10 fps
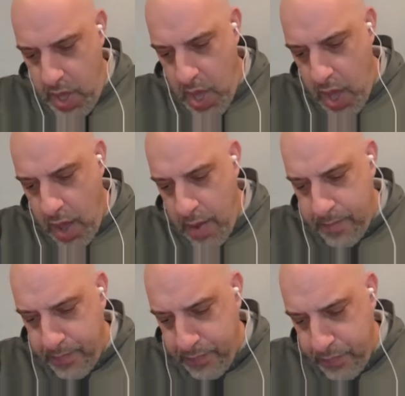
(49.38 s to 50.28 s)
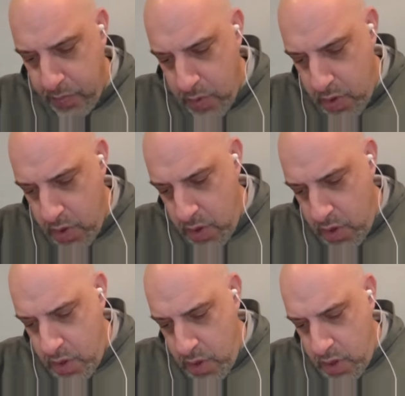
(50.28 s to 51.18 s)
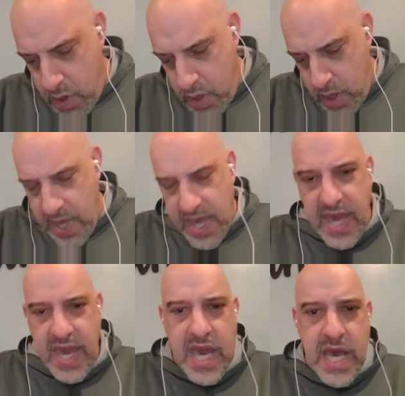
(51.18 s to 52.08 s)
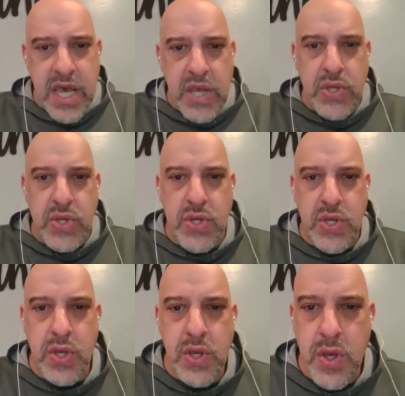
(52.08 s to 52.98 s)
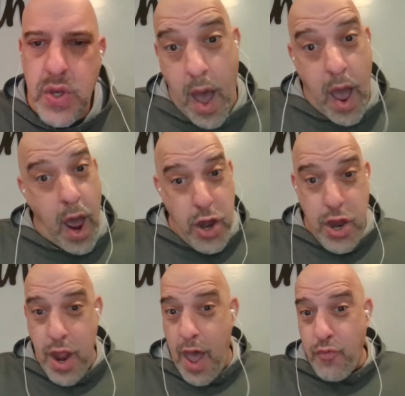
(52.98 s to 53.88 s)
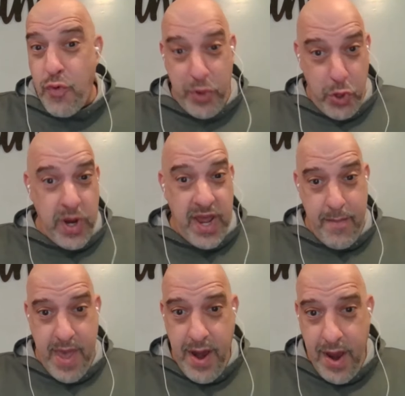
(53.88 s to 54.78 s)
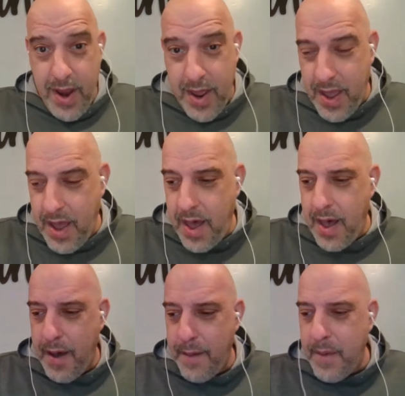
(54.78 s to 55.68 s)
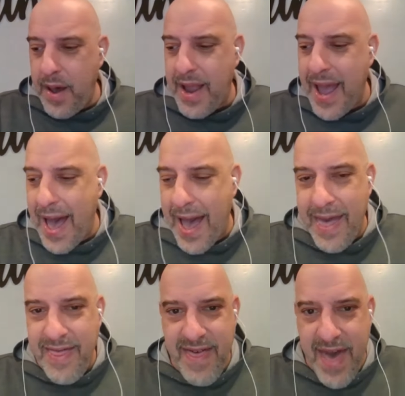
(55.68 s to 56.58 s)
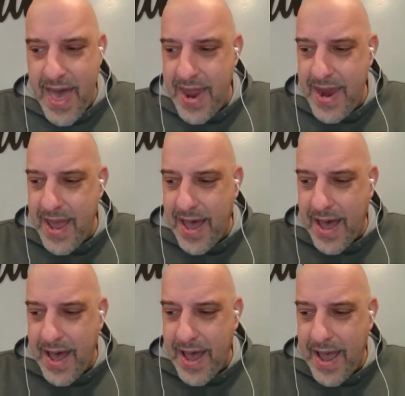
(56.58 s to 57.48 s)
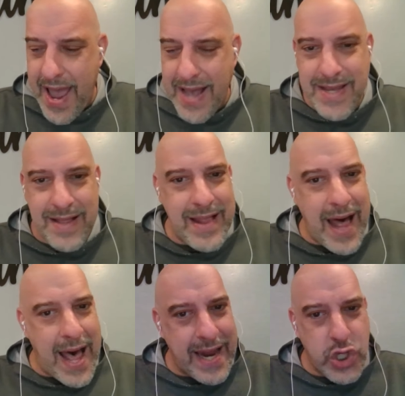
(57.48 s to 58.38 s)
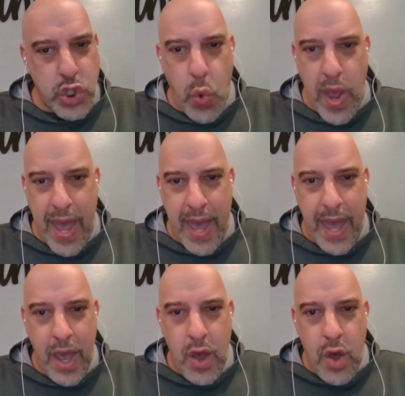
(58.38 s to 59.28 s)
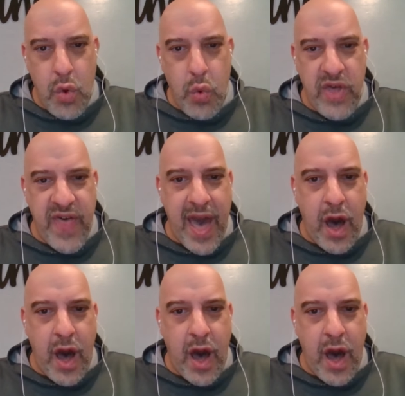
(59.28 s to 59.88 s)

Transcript: Um, he is a, a reputed hitman, um, a guy that uh, has a lot of sway with